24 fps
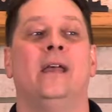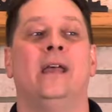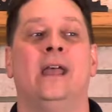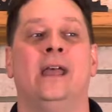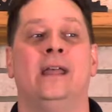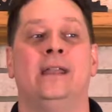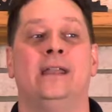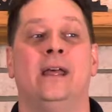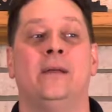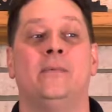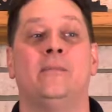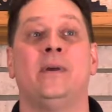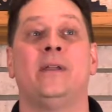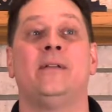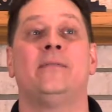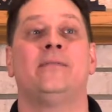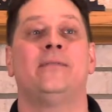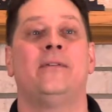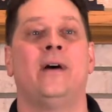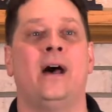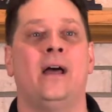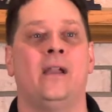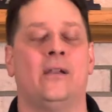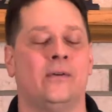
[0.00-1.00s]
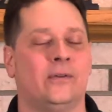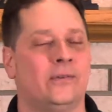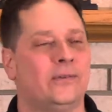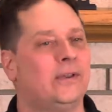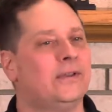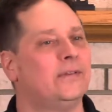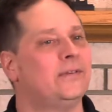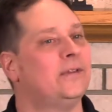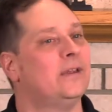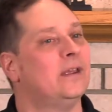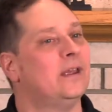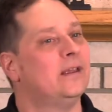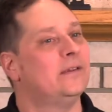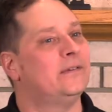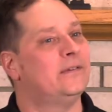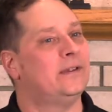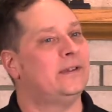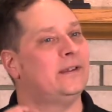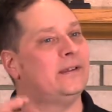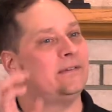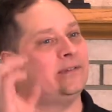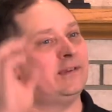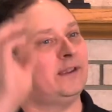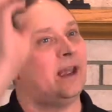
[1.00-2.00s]
And then we follow. Because,
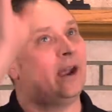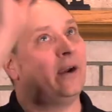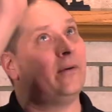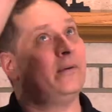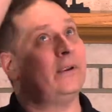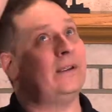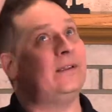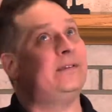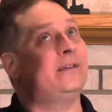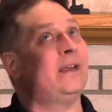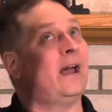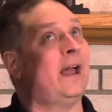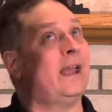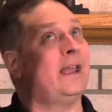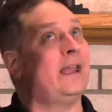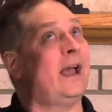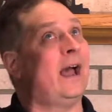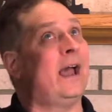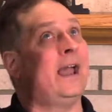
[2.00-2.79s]
see, see I, re- I,